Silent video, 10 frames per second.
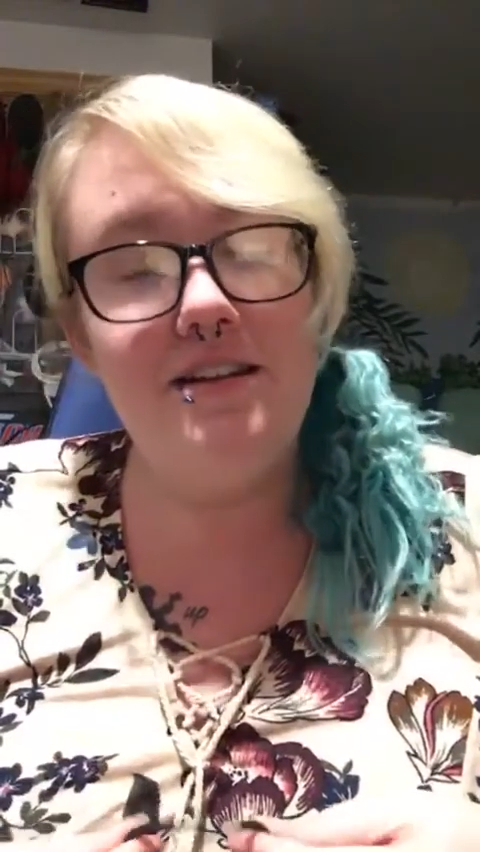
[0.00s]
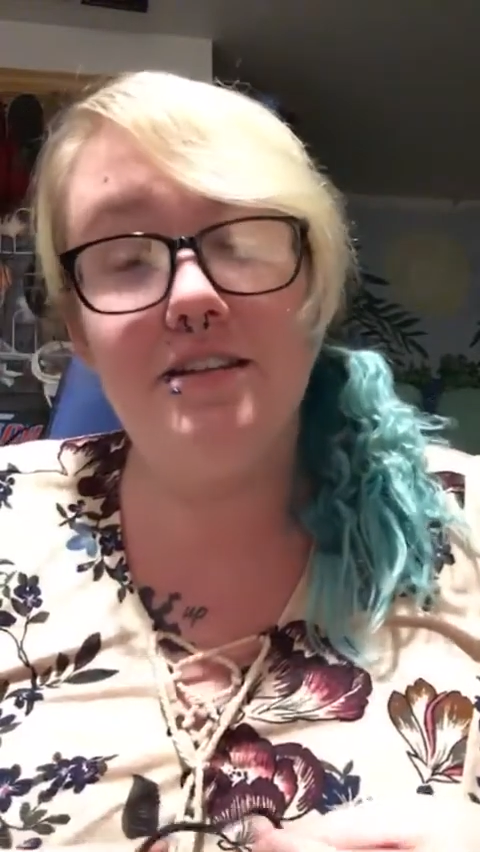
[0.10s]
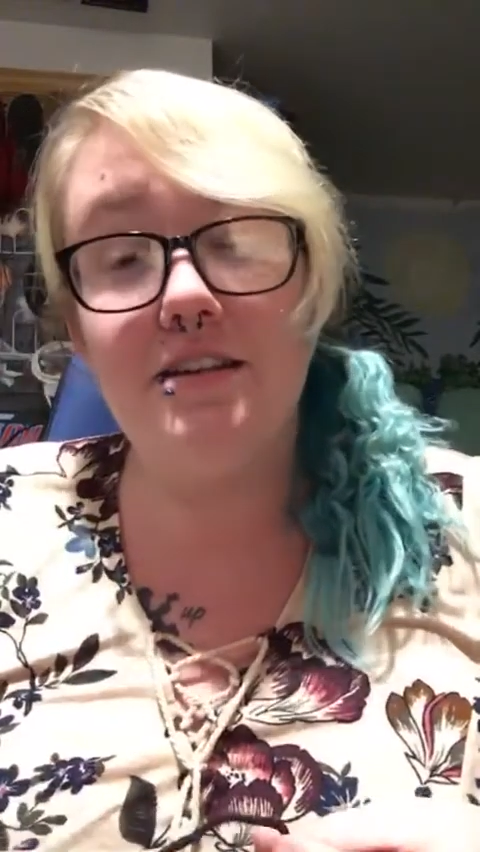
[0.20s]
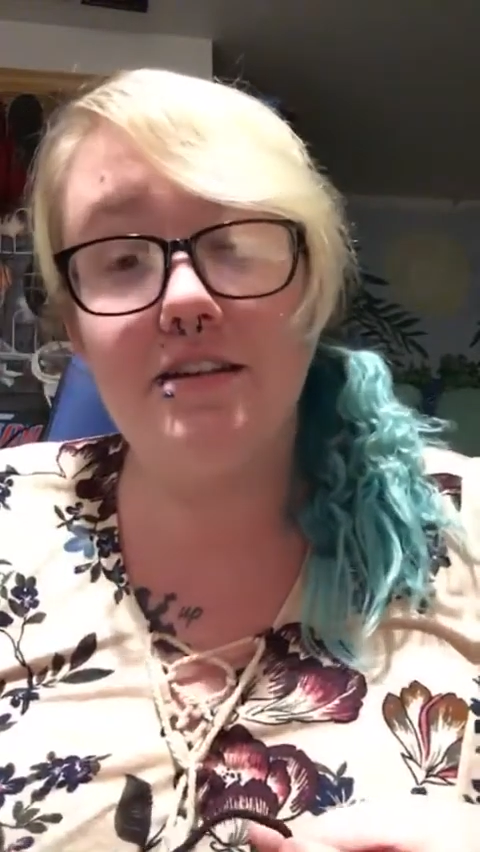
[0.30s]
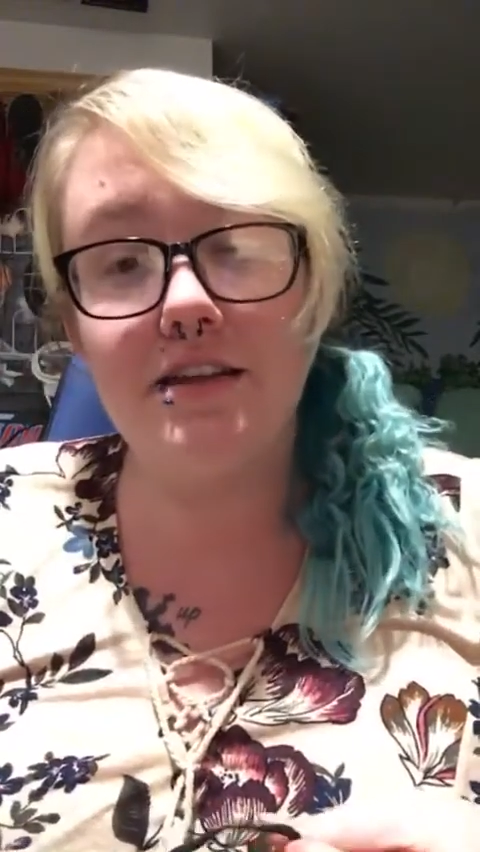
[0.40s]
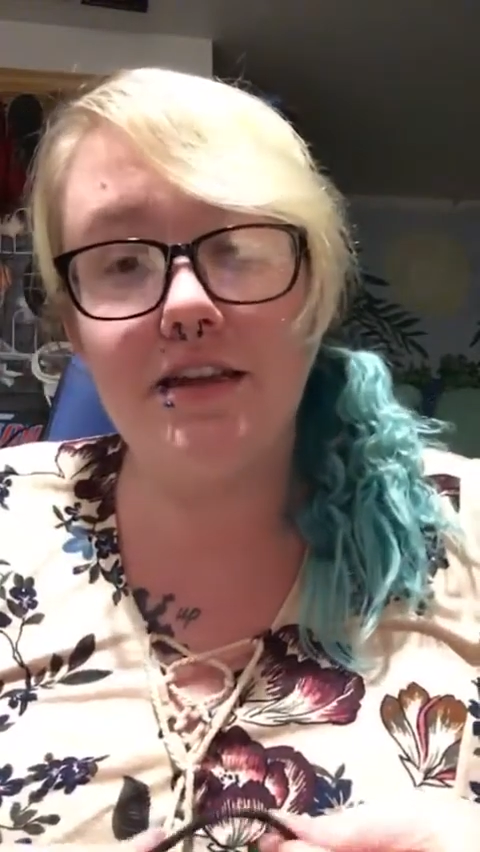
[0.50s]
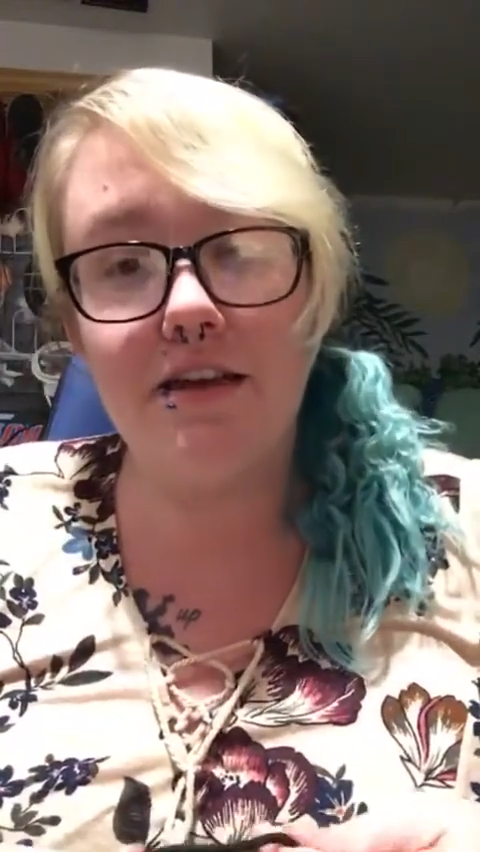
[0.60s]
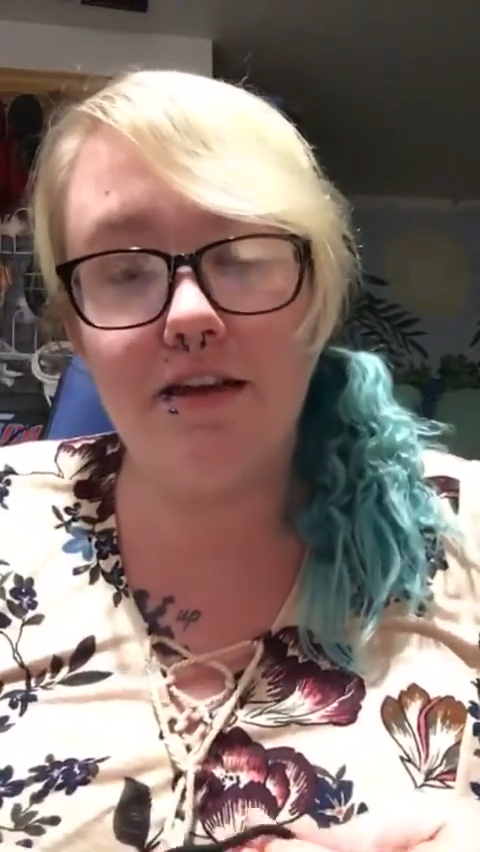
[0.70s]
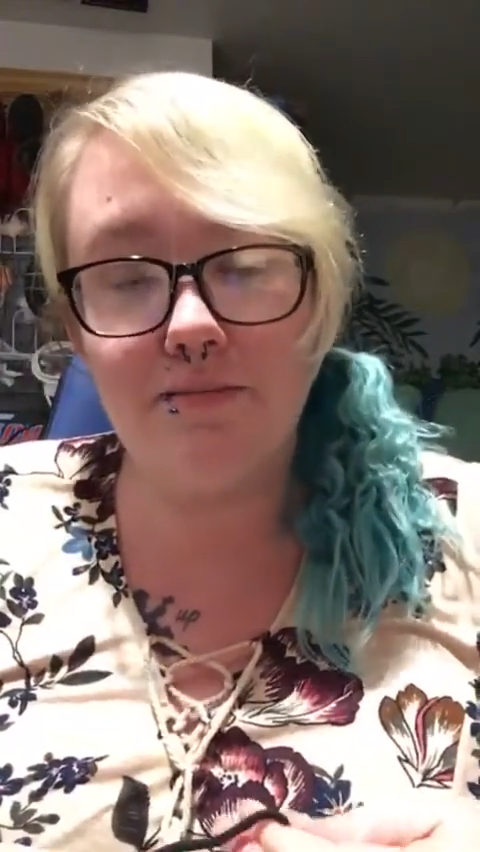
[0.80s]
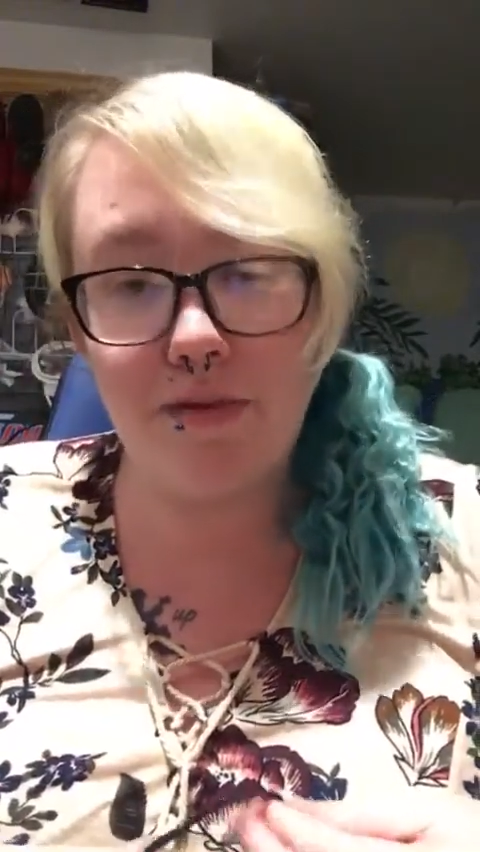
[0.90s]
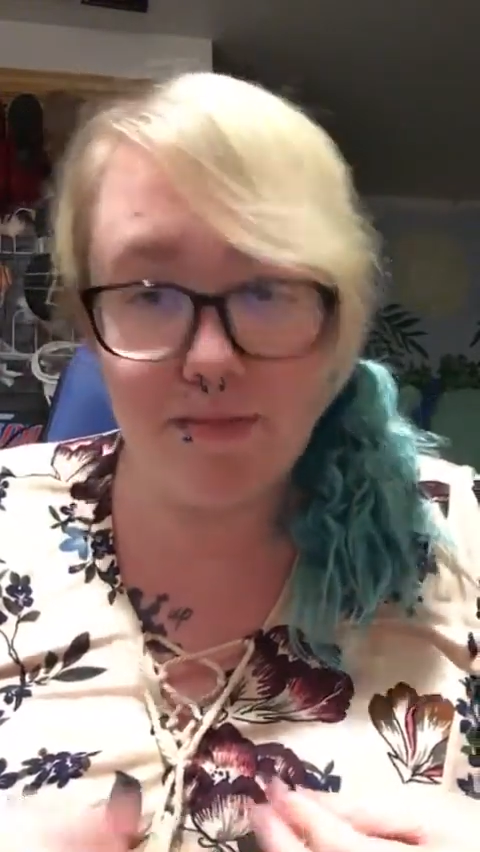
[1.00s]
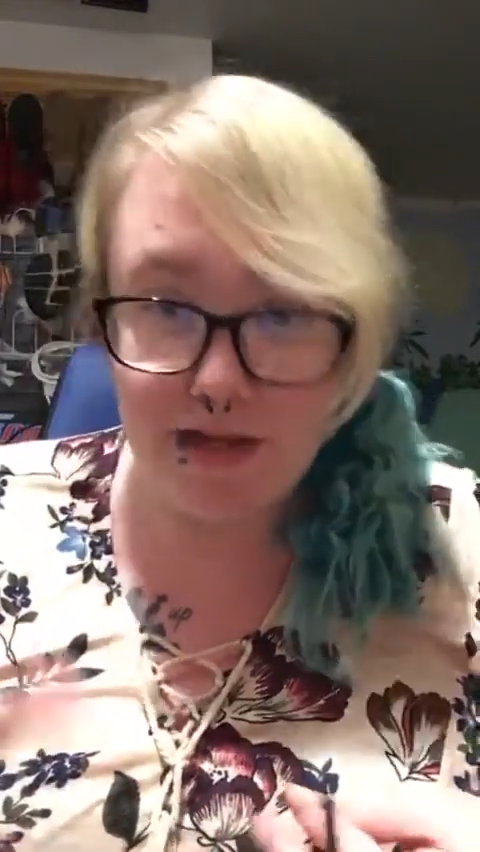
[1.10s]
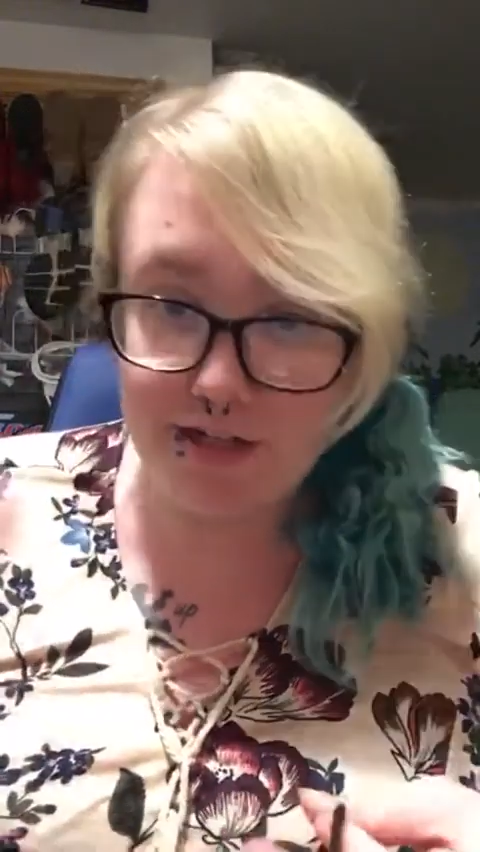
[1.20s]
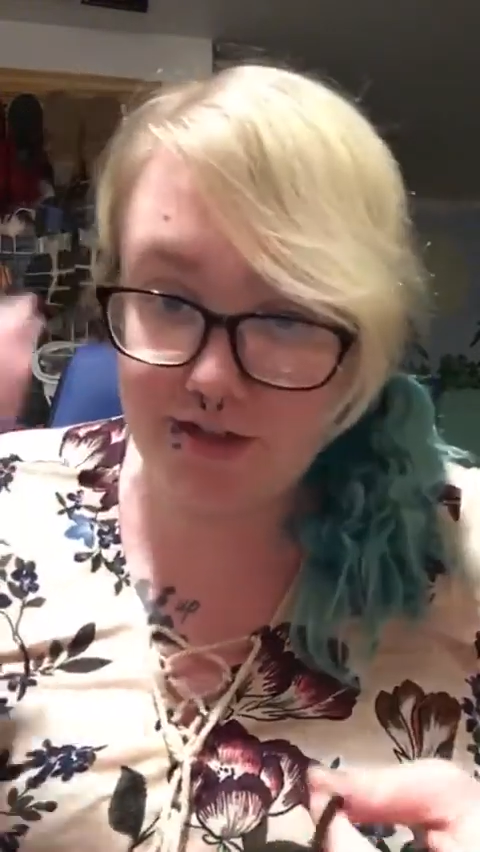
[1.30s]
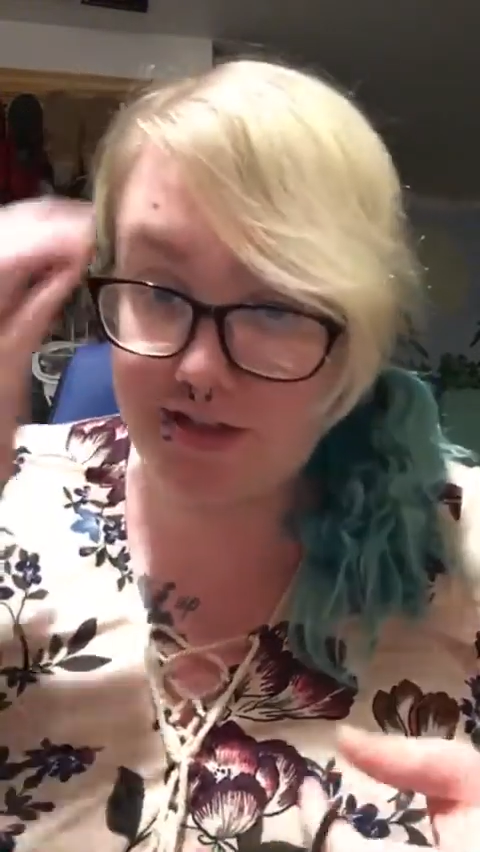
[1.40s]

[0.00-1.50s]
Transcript: Luckily, my manager